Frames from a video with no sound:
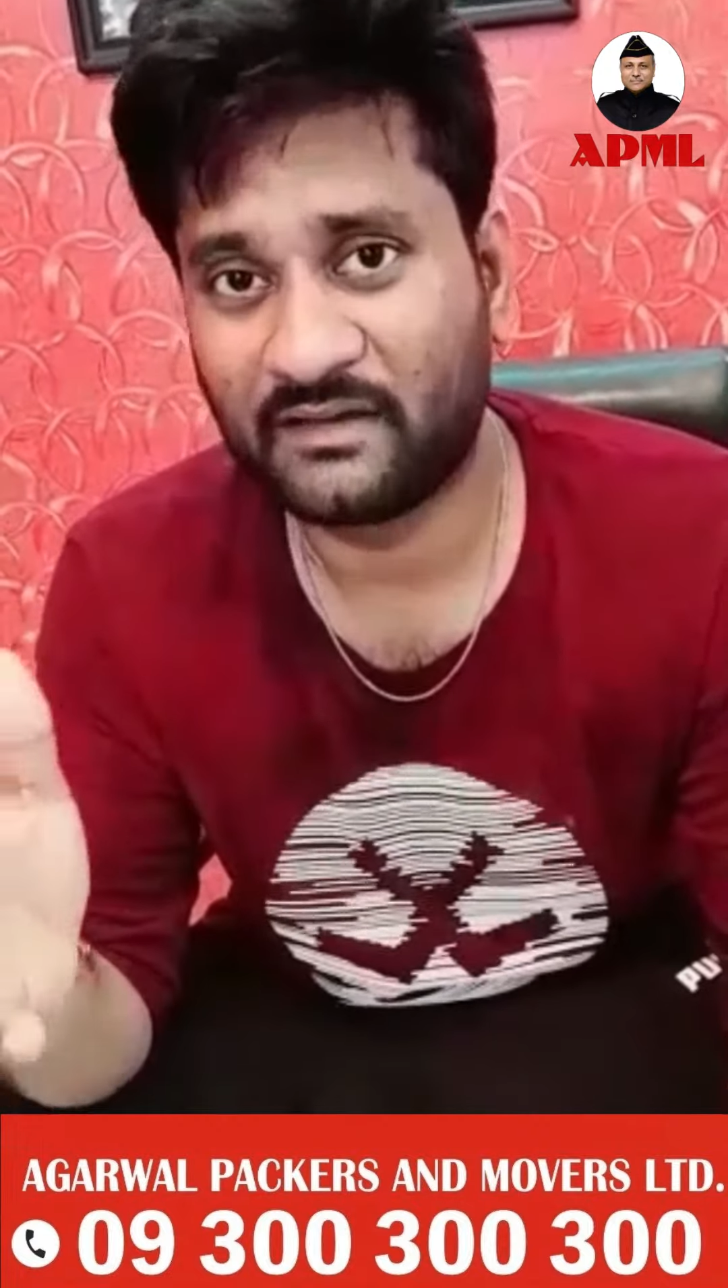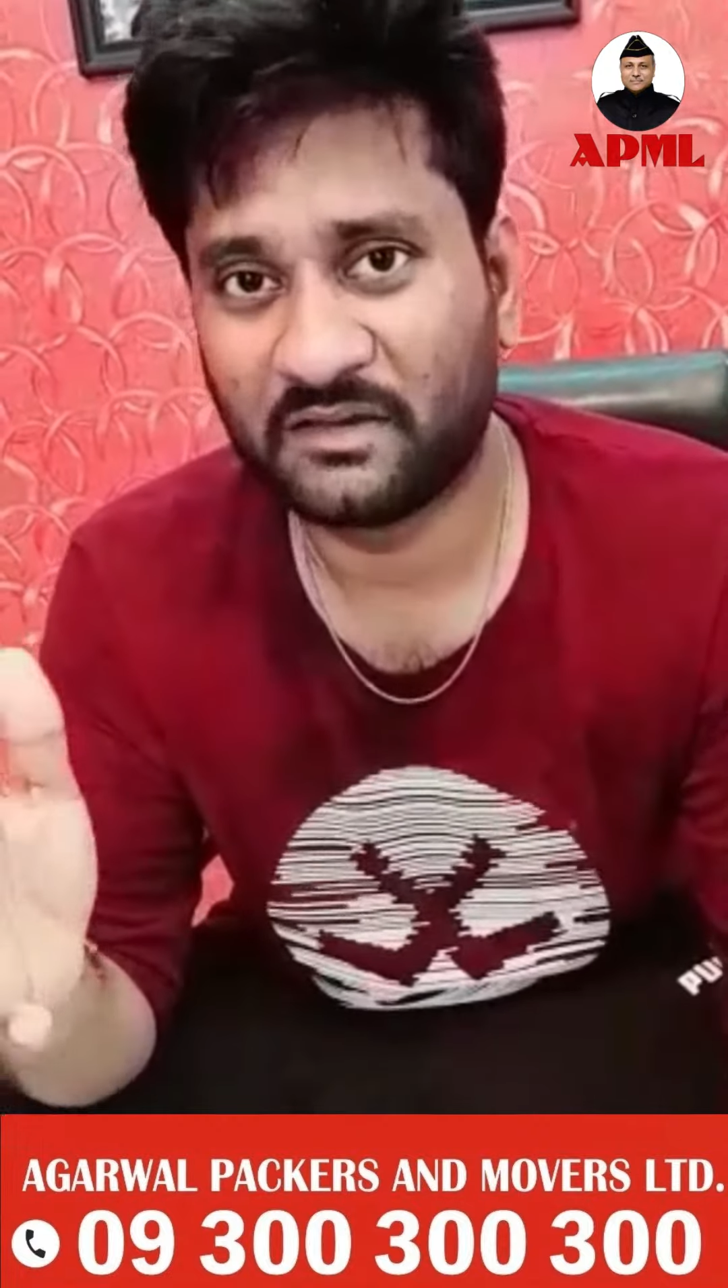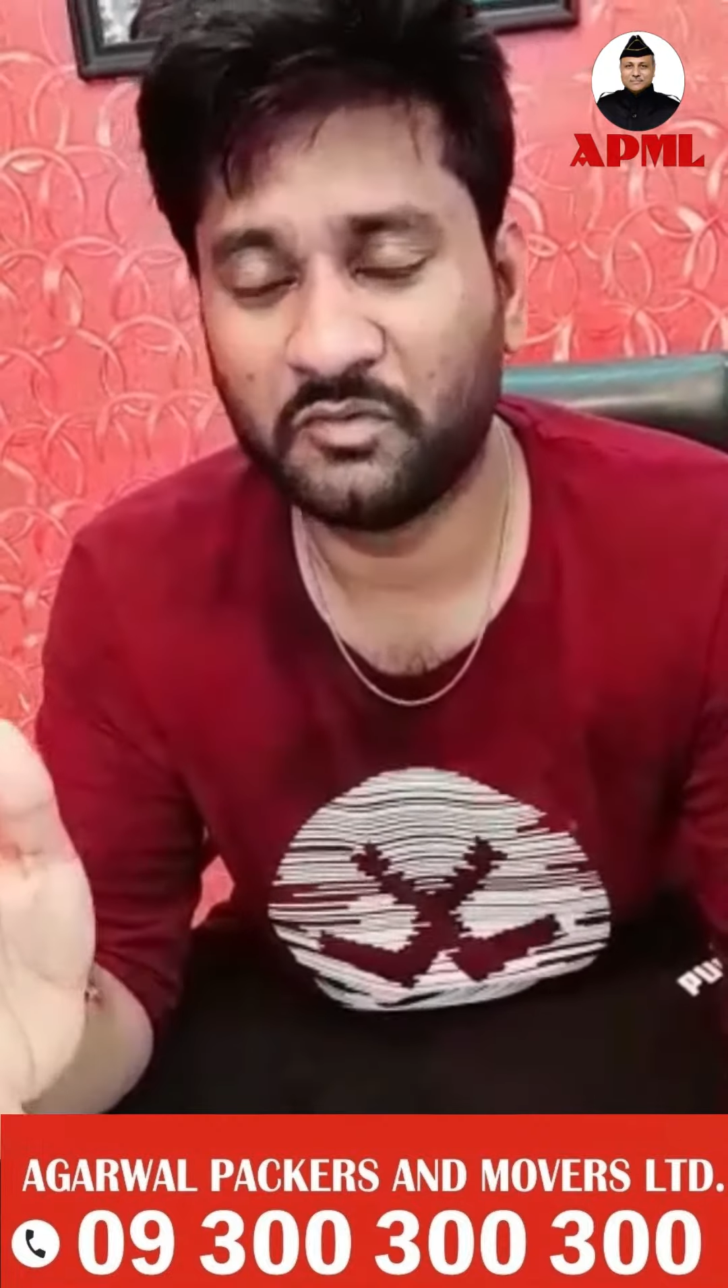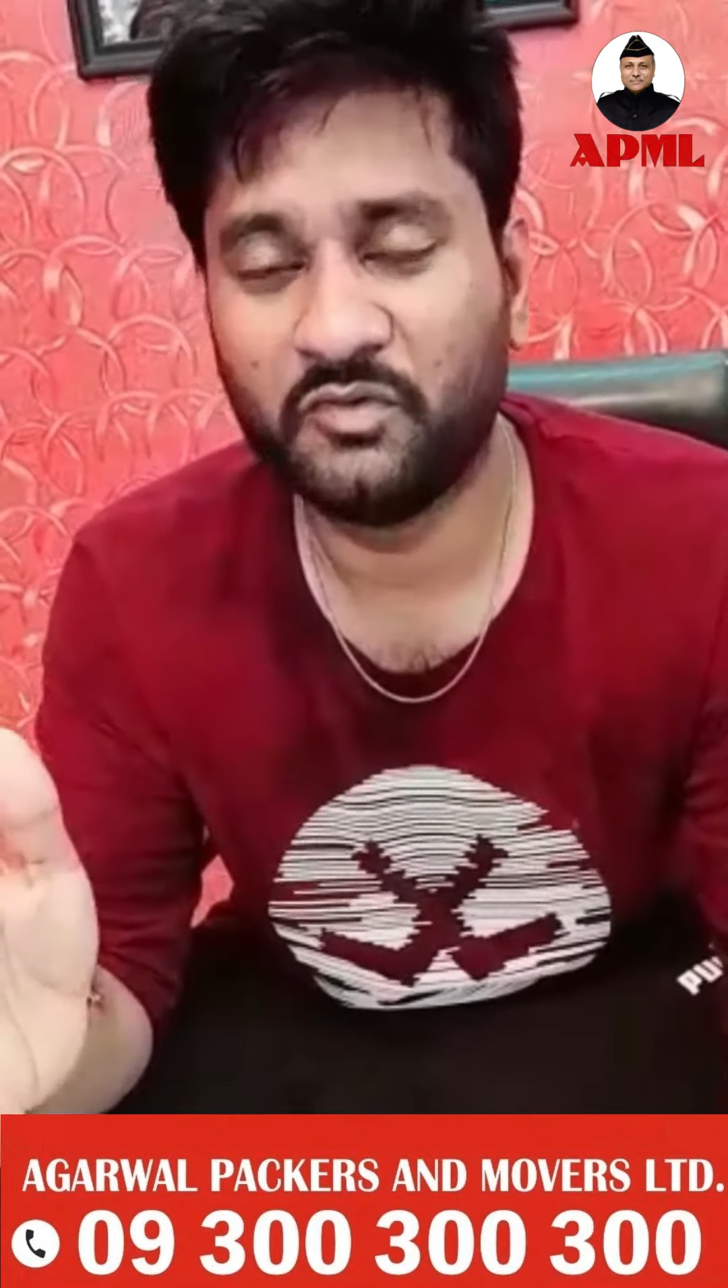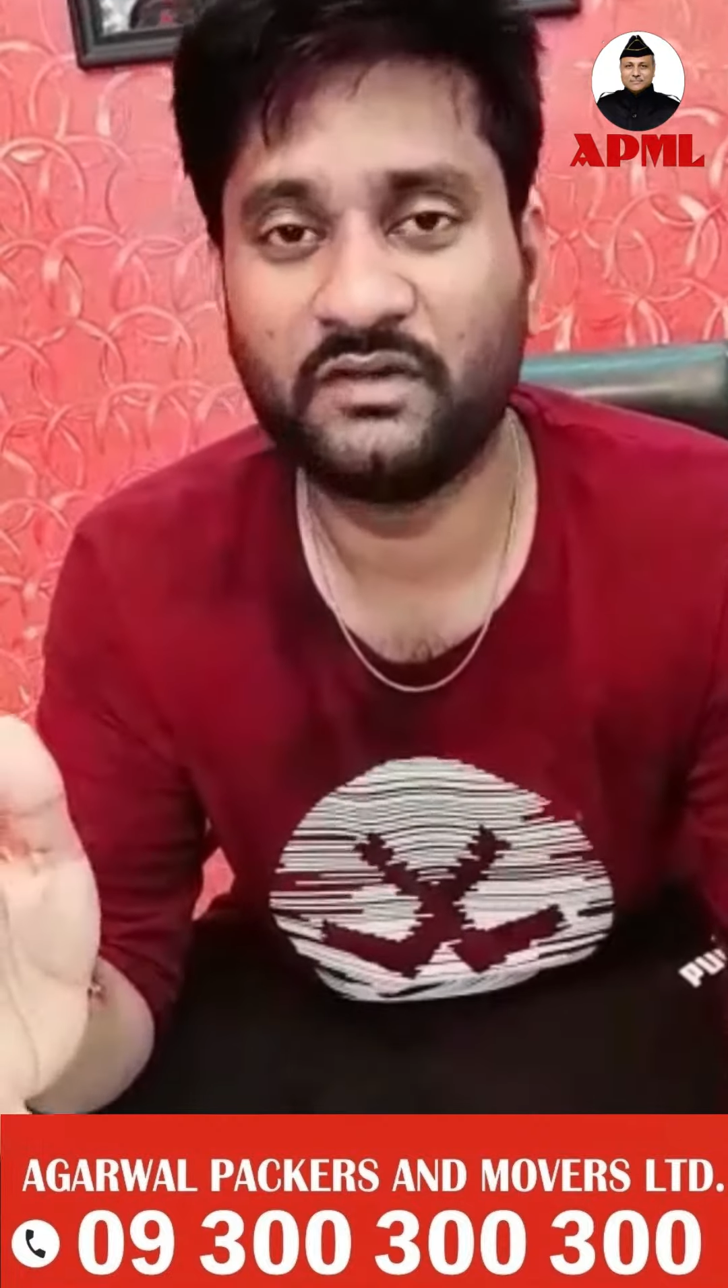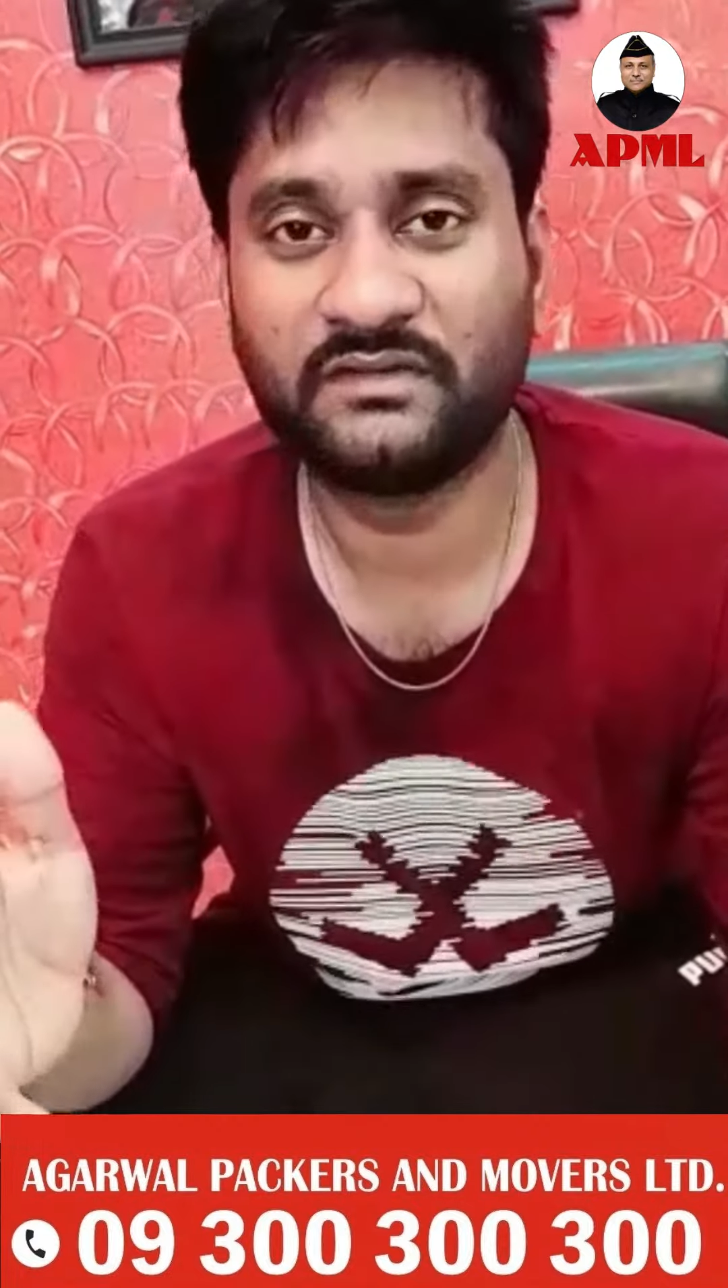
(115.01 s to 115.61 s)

and Movers,